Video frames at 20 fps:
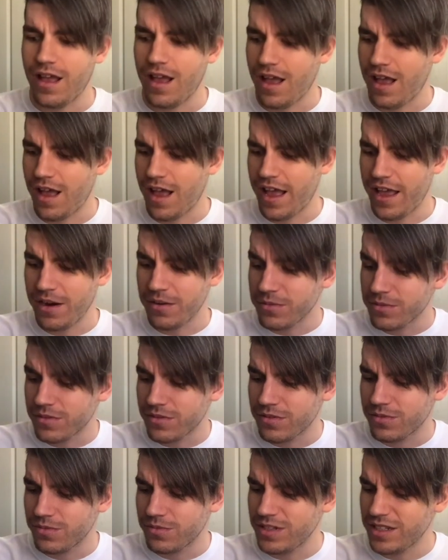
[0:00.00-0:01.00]
I don't
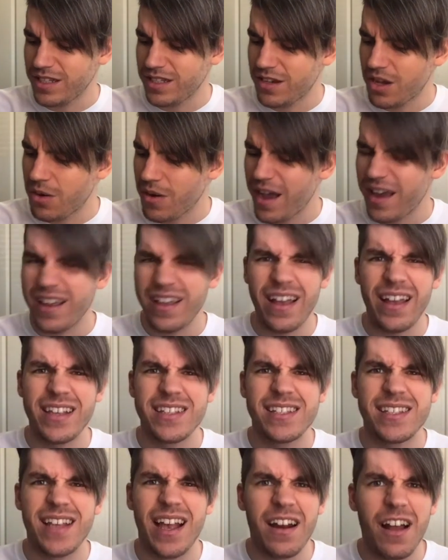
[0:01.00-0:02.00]
really know how to
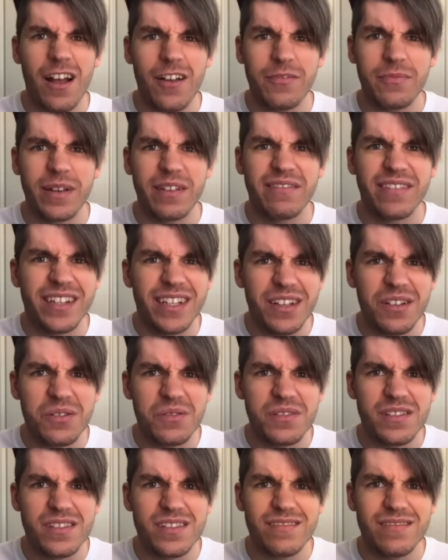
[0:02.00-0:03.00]
sign off my
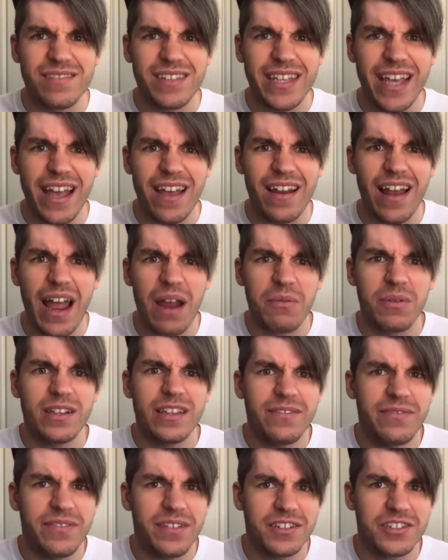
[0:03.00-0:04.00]
videos yet. I really
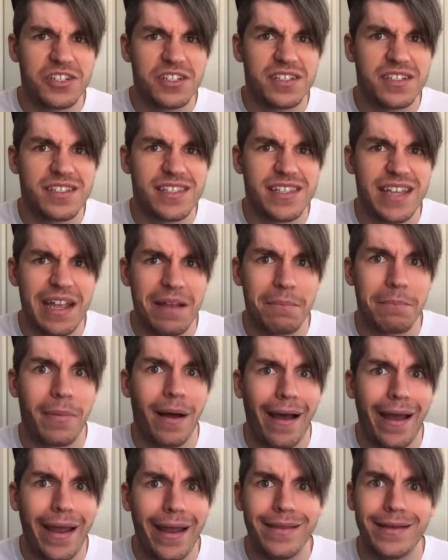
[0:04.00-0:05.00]
feel just saying
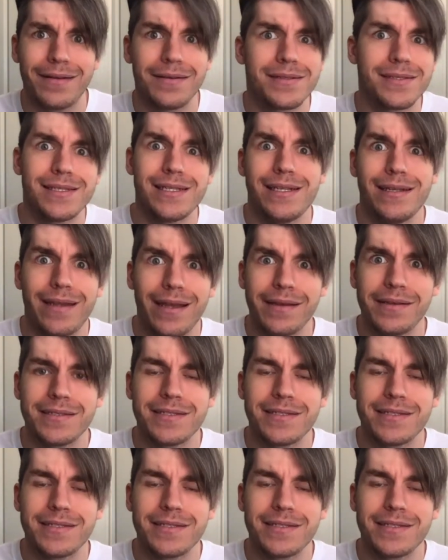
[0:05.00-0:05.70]
bye, like I'll see you next